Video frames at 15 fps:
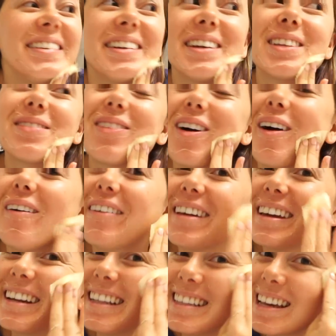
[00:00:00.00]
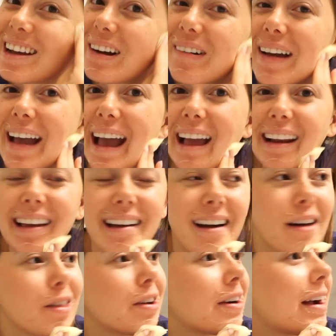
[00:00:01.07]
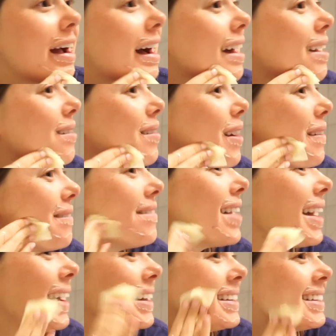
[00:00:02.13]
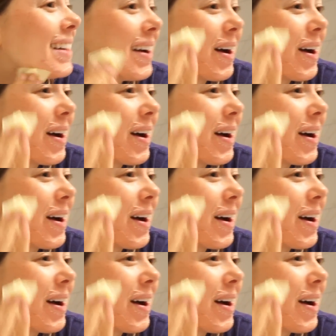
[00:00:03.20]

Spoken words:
It's probably gonna take away any color I had on my face.